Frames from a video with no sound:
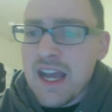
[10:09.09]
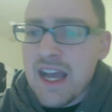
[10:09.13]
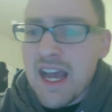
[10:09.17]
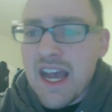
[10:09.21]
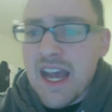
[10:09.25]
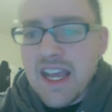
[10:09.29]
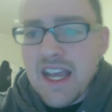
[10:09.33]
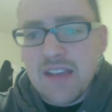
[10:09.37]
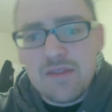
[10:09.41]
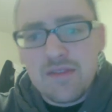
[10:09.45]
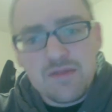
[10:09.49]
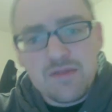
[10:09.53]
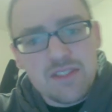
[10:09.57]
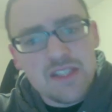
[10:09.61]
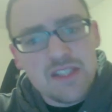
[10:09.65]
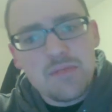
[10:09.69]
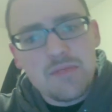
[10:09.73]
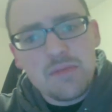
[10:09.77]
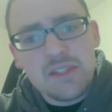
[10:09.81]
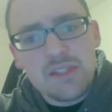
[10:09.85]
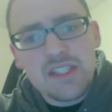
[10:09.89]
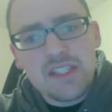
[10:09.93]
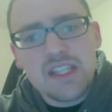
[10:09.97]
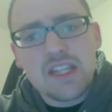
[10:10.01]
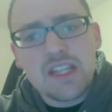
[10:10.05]
I have
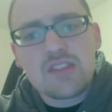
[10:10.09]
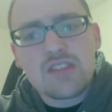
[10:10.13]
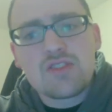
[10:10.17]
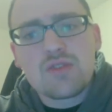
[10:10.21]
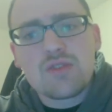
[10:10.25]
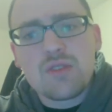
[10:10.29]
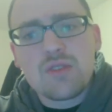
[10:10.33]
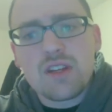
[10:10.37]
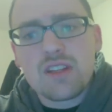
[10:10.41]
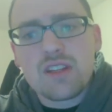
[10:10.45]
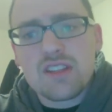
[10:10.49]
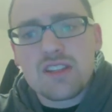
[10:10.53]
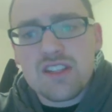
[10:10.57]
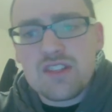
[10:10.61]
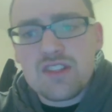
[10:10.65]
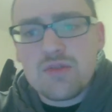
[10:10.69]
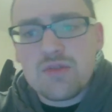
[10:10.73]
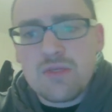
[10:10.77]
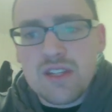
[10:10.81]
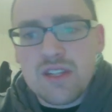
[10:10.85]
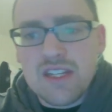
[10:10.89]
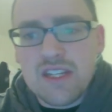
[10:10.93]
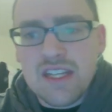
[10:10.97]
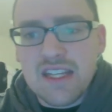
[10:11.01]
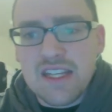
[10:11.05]
deeply enjoyed this
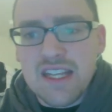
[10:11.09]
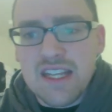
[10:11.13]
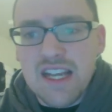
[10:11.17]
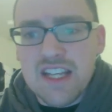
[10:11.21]
reading